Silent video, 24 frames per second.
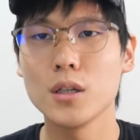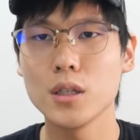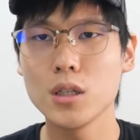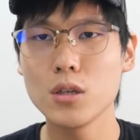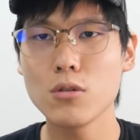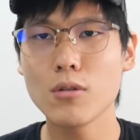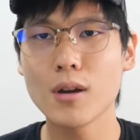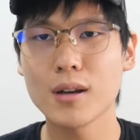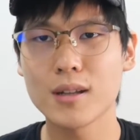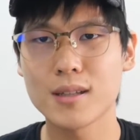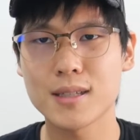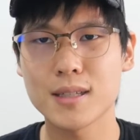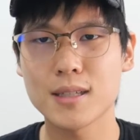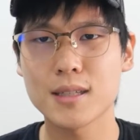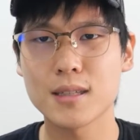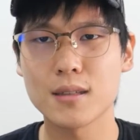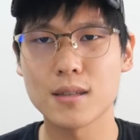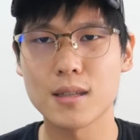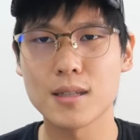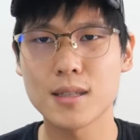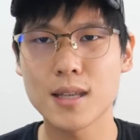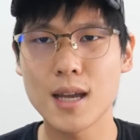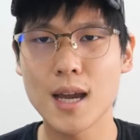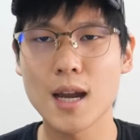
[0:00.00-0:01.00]
you gotta
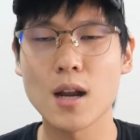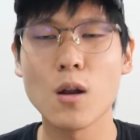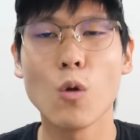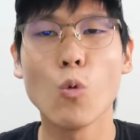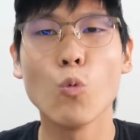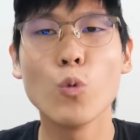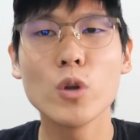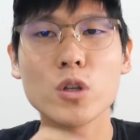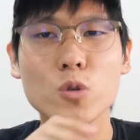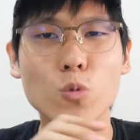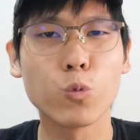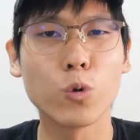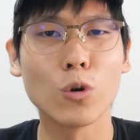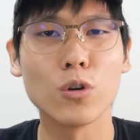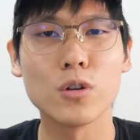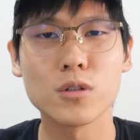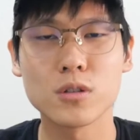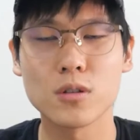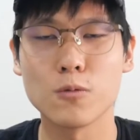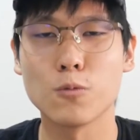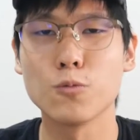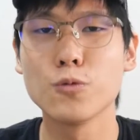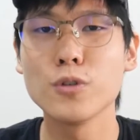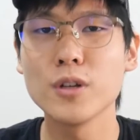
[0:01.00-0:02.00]
decide which
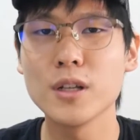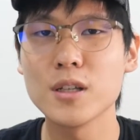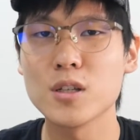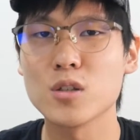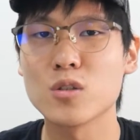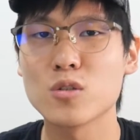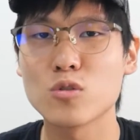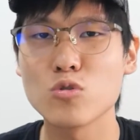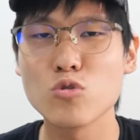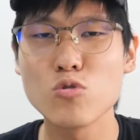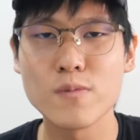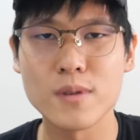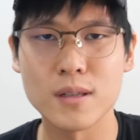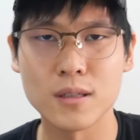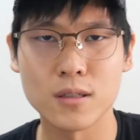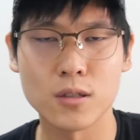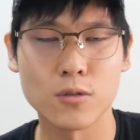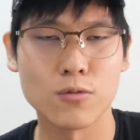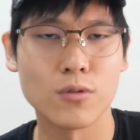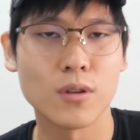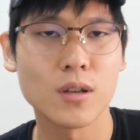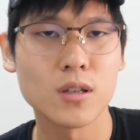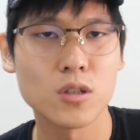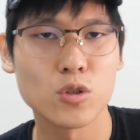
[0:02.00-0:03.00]
words to really zoom
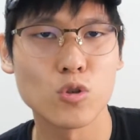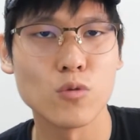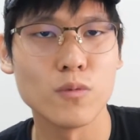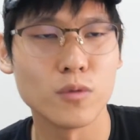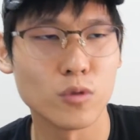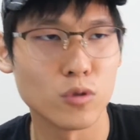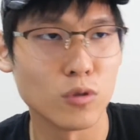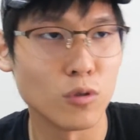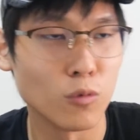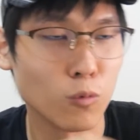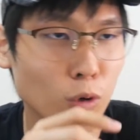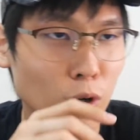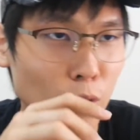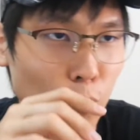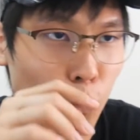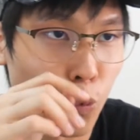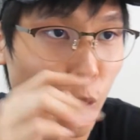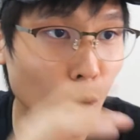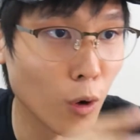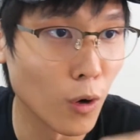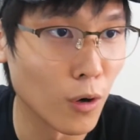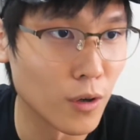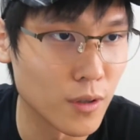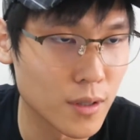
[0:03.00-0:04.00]
into. You can zoom into the word
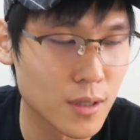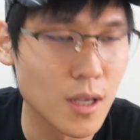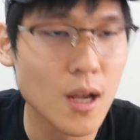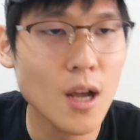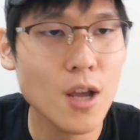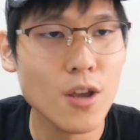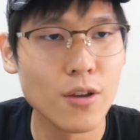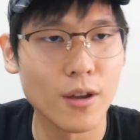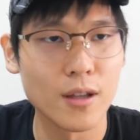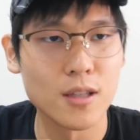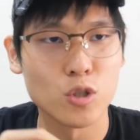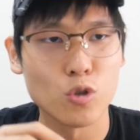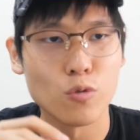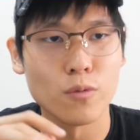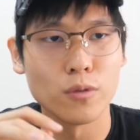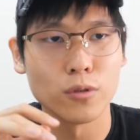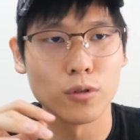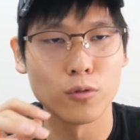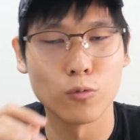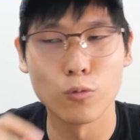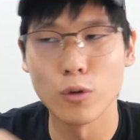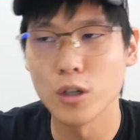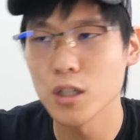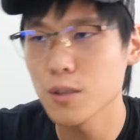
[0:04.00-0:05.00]
words, you can zoom
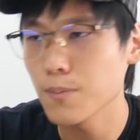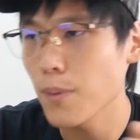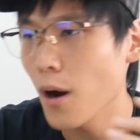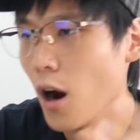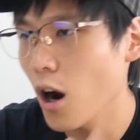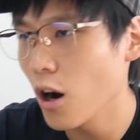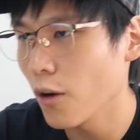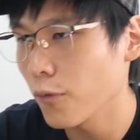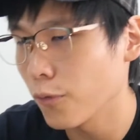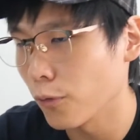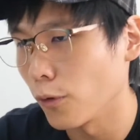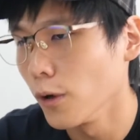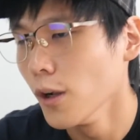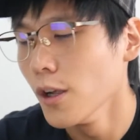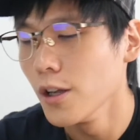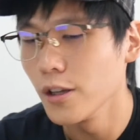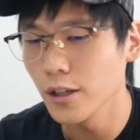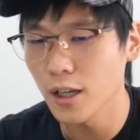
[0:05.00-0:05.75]
into the words powerful.